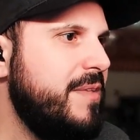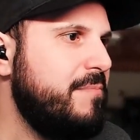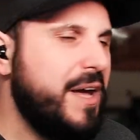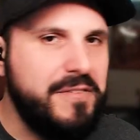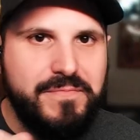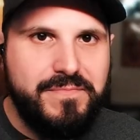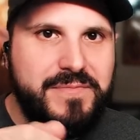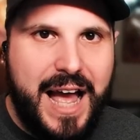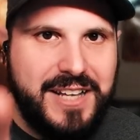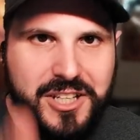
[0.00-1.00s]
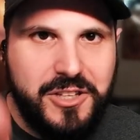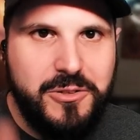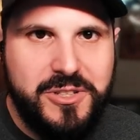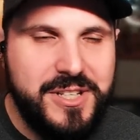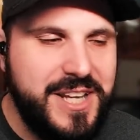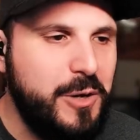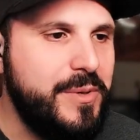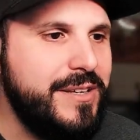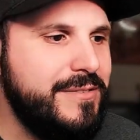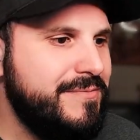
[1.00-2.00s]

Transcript: I'm asking you to tell me.